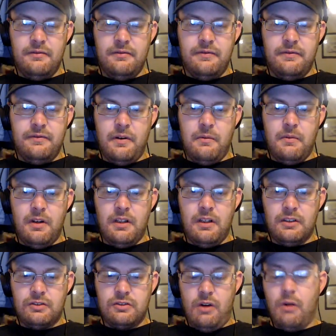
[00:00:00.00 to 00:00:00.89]
from
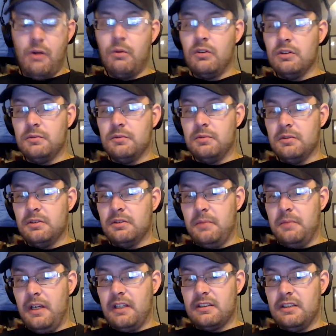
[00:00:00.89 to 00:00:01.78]
a scroller's
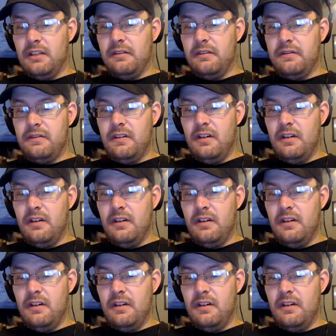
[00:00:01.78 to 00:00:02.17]
perspective,